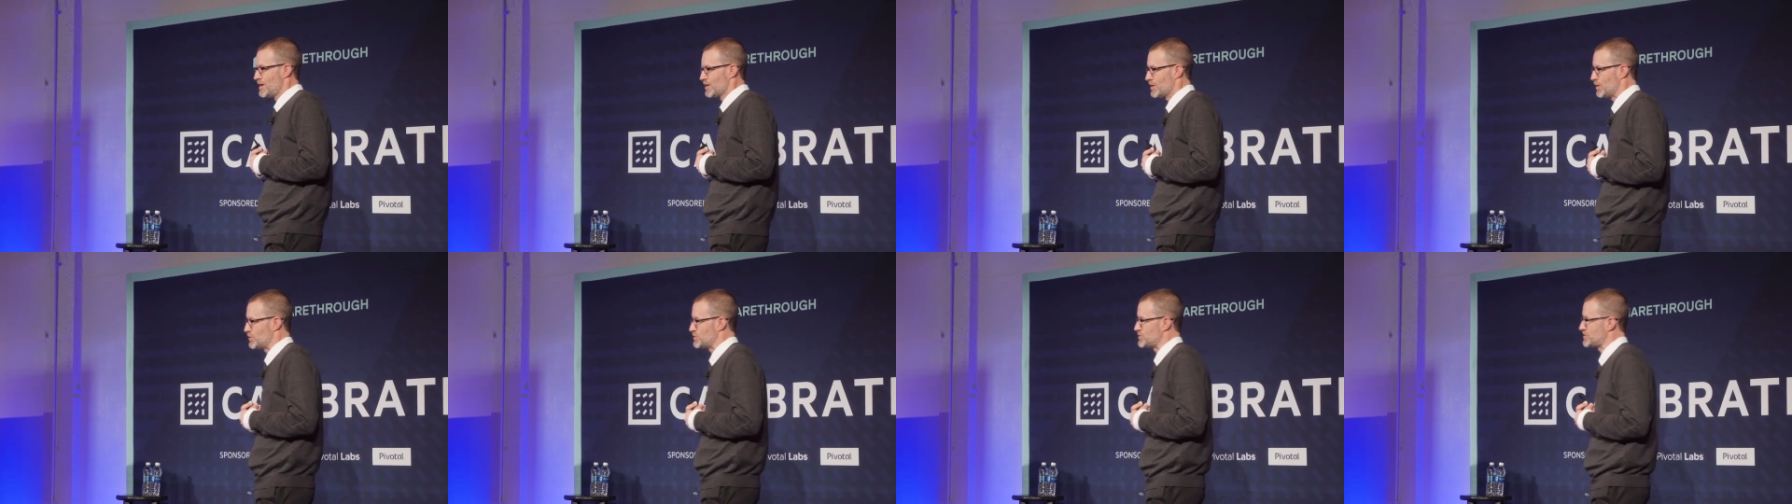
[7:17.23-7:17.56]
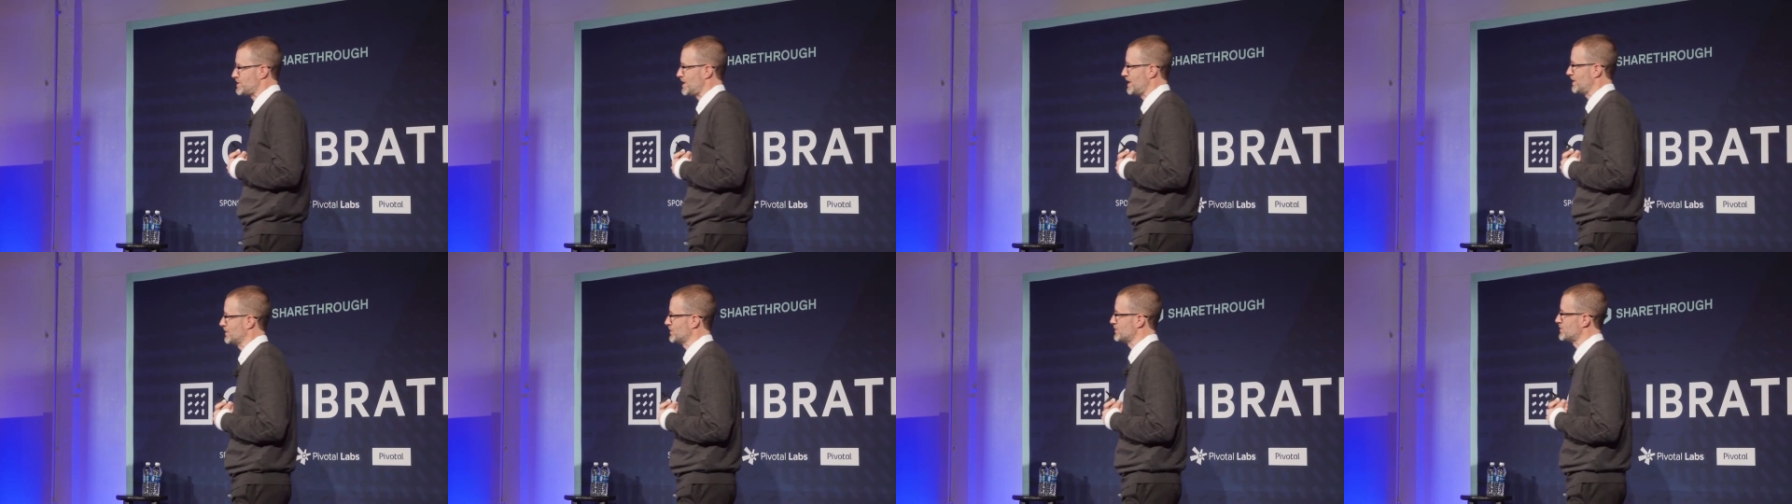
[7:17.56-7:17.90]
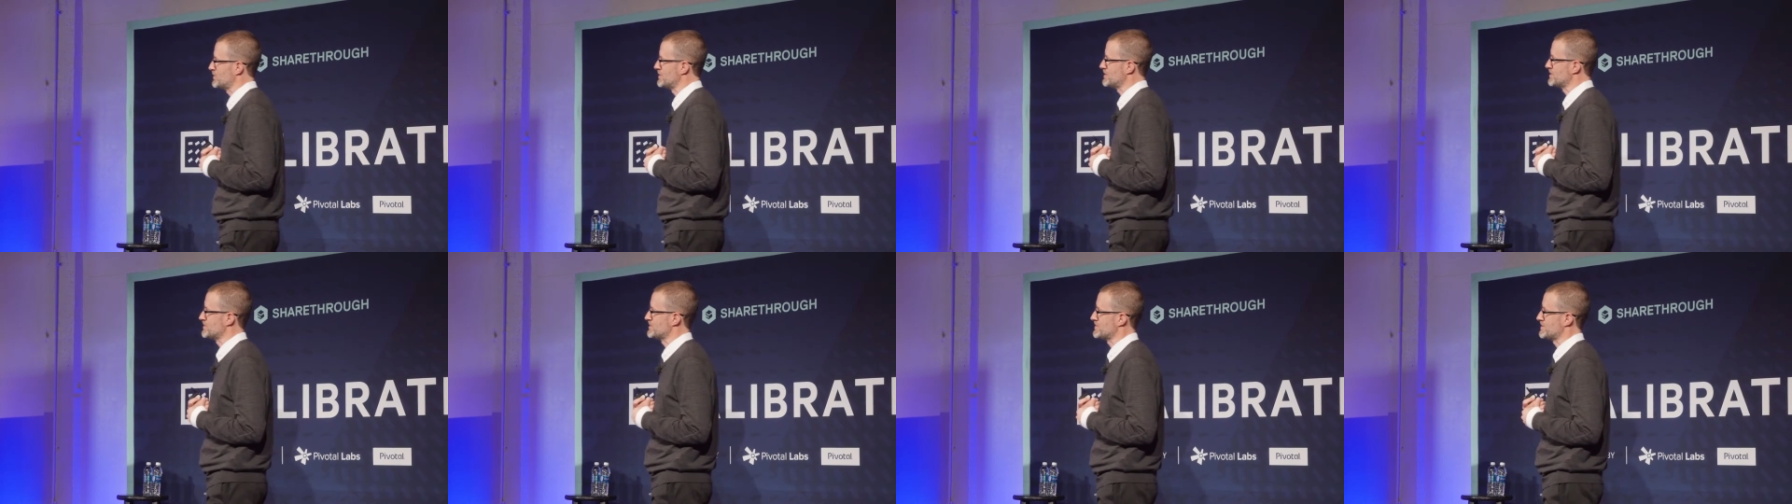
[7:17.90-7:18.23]
Coach Taylor
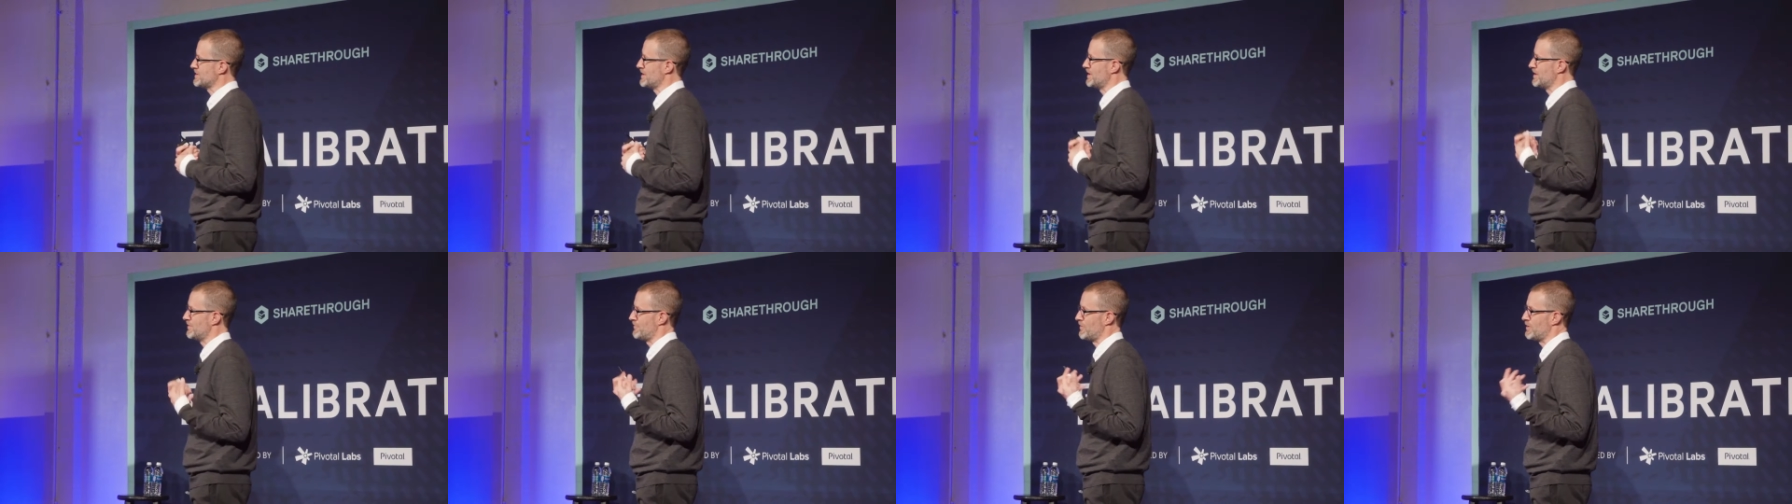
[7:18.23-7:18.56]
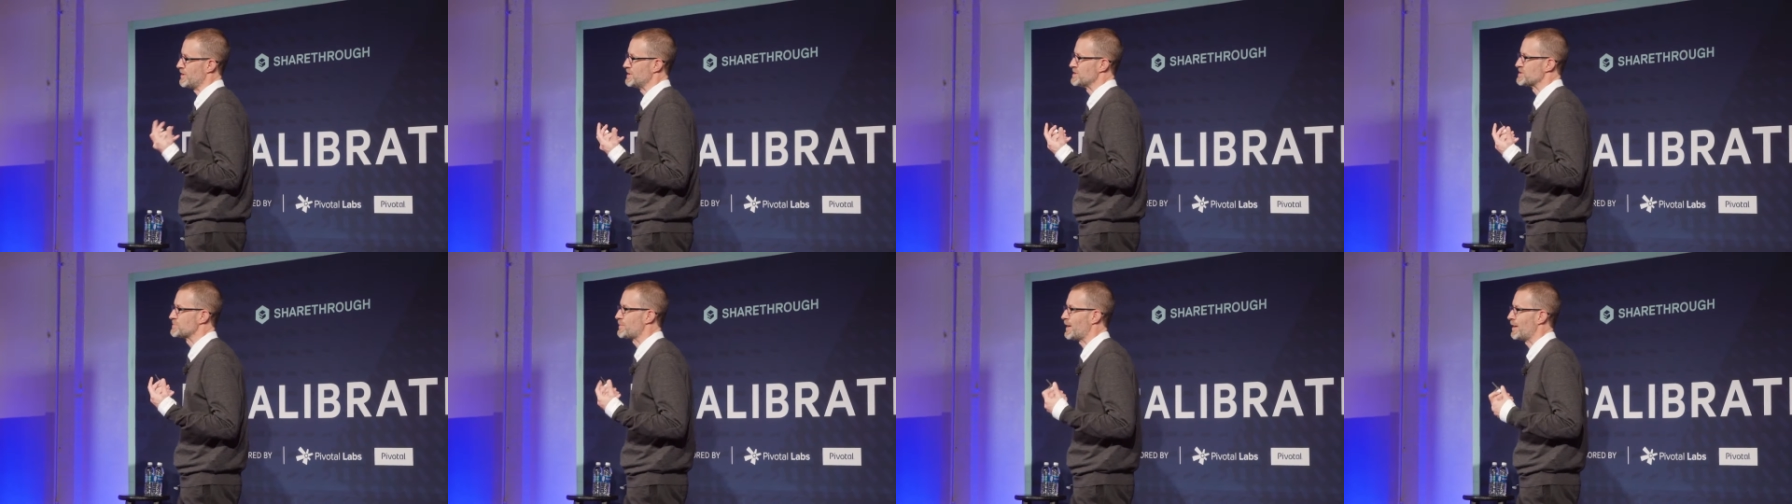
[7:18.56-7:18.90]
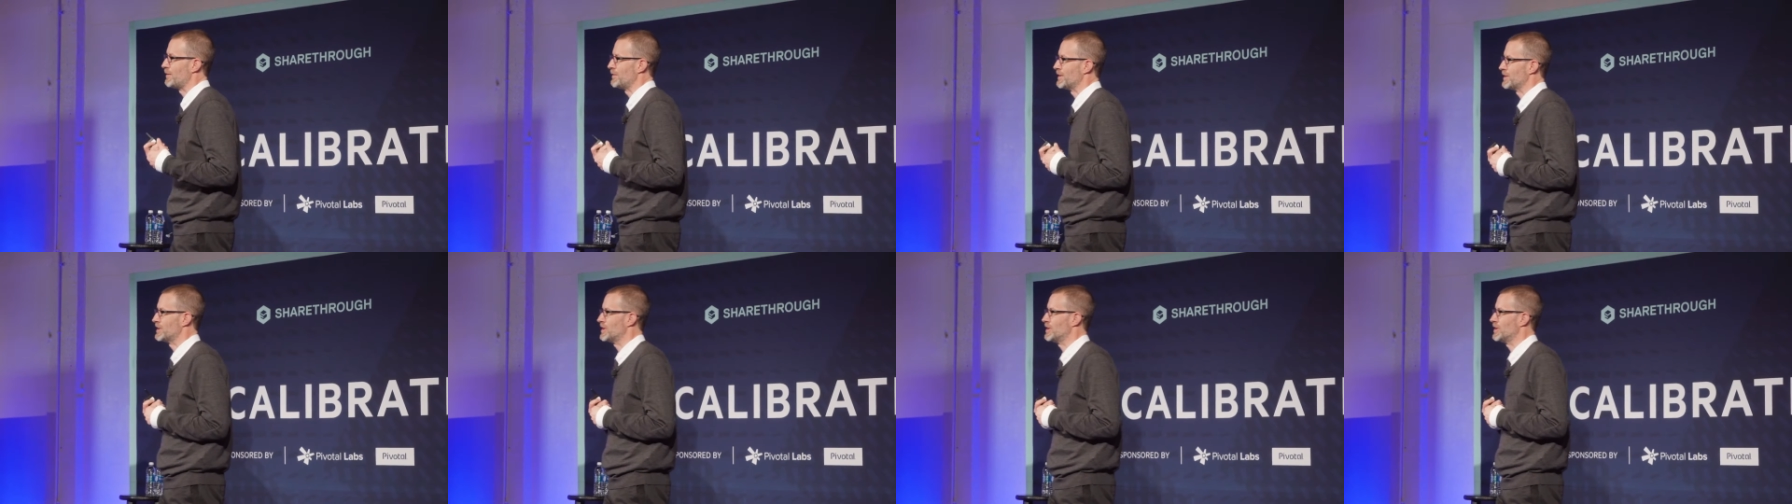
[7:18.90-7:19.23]
is a very inspiring